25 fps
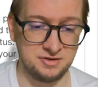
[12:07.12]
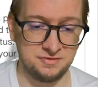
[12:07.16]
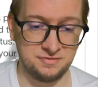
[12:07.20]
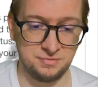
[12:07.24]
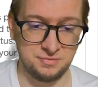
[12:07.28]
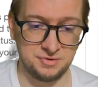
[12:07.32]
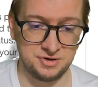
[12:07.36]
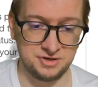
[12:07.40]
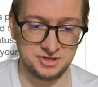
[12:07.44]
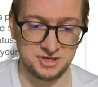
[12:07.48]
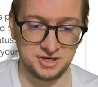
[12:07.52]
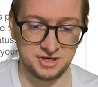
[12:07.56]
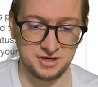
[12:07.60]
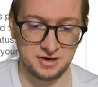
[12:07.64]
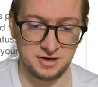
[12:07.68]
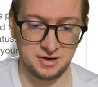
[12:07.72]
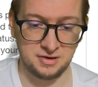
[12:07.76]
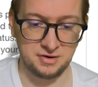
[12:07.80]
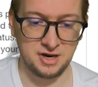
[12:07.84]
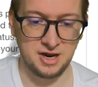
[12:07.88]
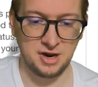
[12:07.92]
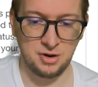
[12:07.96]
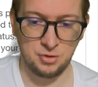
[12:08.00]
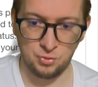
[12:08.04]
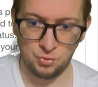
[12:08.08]
if you want to check it
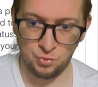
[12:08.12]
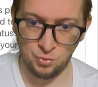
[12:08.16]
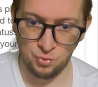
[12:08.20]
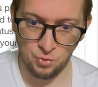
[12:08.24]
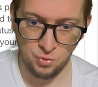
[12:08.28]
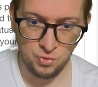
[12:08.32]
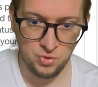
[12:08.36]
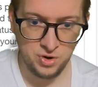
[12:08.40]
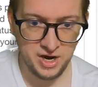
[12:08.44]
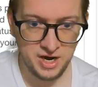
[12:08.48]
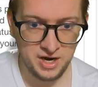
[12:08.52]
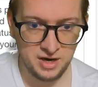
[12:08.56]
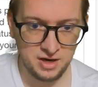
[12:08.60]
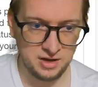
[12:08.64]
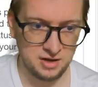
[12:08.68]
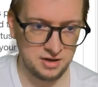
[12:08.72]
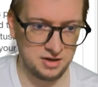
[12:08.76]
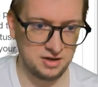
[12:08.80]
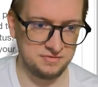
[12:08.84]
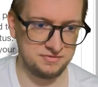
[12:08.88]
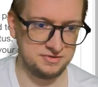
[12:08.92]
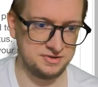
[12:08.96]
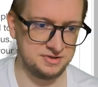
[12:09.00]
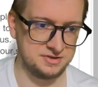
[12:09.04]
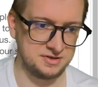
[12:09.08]
out. Really
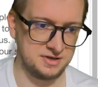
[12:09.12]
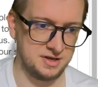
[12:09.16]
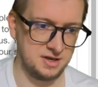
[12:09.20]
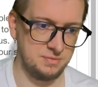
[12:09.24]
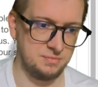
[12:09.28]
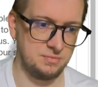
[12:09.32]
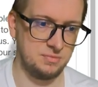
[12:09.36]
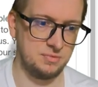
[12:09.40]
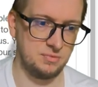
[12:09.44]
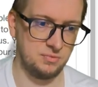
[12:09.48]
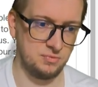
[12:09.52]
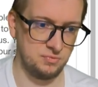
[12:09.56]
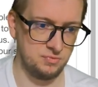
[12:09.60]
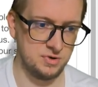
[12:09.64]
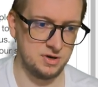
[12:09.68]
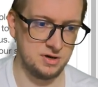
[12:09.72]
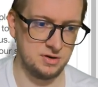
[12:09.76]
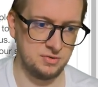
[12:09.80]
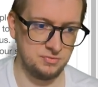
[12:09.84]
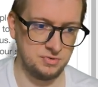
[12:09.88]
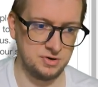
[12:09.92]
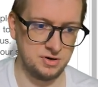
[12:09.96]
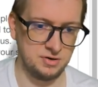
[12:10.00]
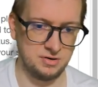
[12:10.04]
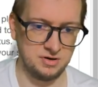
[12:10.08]
love this game. Really,
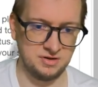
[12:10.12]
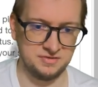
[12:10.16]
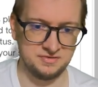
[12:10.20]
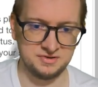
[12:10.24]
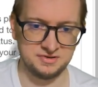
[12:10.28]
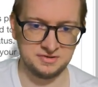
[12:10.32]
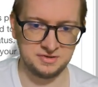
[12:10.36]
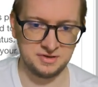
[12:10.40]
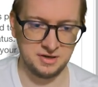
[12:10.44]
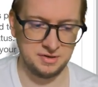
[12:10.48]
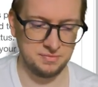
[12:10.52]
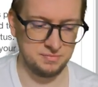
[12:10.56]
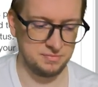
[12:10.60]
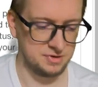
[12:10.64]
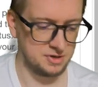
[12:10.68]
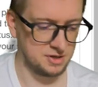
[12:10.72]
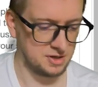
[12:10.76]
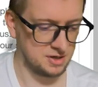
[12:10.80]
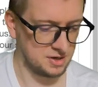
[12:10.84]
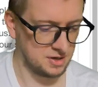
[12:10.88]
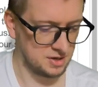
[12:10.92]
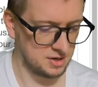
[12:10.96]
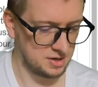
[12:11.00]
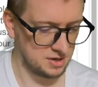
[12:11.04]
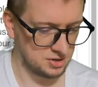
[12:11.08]
really love this game.
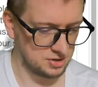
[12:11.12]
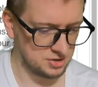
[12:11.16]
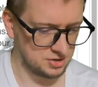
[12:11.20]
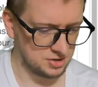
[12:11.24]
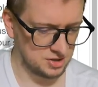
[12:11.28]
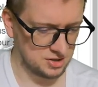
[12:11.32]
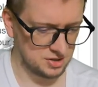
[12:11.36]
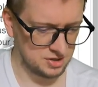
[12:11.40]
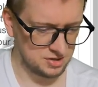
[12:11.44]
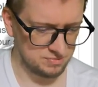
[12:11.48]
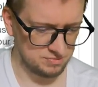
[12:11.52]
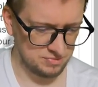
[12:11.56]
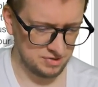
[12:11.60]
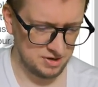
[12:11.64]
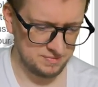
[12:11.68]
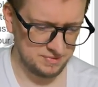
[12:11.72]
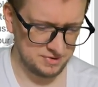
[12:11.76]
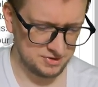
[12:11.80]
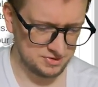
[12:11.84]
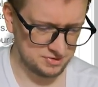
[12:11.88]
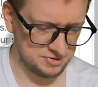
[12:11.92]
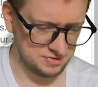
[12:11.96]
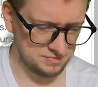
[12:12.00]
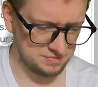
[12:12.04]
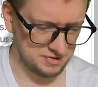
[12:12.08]
Maybe it
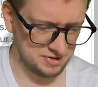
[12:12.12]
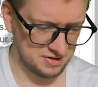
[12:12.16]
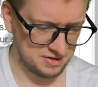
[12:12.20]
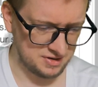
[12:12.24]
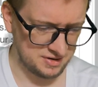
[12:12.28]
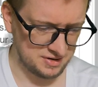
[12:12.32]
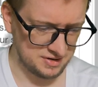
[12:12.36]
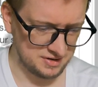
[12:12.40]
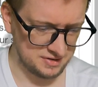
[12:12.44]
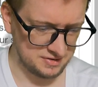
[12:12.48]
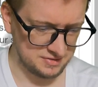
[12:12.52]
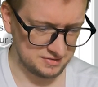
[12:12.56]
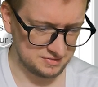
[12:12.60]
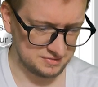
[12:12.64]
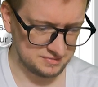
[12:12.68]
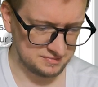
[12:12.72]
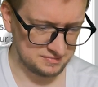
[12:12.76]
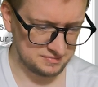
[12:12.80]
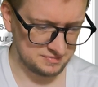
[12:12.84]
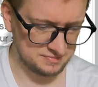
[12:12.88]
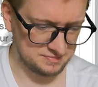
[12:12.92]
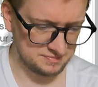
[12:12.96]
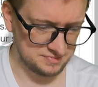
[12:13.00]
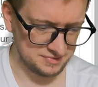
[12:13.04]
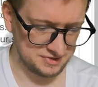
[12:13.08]
should have been higher,
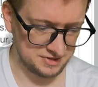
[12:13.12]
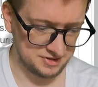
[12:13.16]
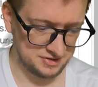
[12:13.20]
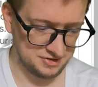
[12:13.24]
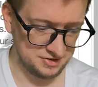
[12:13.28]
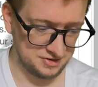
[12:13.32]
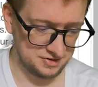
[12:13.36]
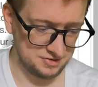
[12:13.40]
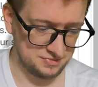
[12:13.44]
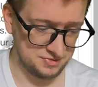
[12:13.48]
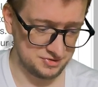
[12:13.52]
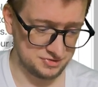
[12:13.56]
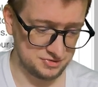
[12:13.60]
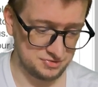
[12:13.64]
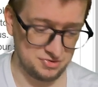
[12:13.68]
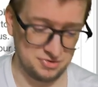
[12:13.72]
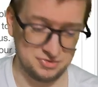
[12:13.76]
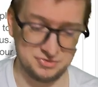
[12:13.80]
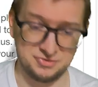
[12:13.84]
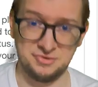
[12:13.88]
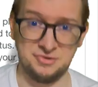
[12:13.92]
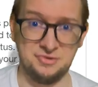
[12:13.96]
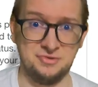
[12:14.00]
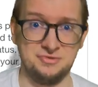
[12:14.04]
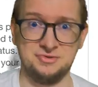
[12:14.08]
but then the other ones are
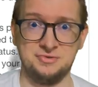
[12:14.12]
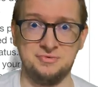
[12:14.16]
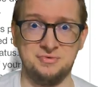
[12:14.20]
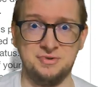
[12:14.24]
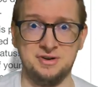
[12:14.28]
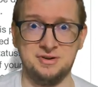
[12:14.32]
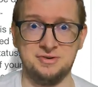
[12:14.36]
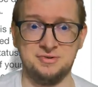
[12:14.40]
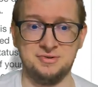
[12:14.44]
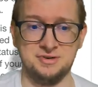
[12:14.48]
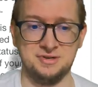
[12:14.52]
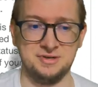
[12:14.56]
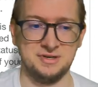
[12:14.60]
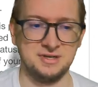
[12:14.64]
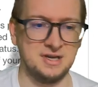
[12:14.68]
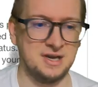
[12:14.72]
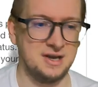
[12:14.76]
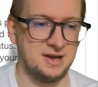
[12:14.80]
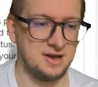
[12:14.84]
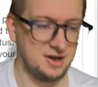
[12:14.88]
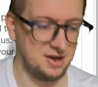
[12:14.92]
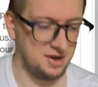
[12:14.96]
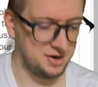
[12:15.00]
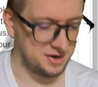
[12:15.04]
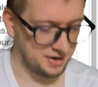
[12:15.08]
also really good.
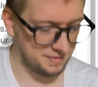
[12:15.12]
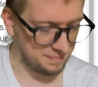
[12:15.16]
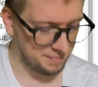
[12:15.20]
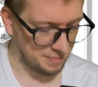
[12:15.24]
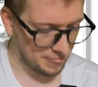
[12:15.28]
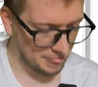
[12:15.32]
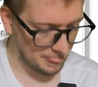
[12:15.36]
Okay.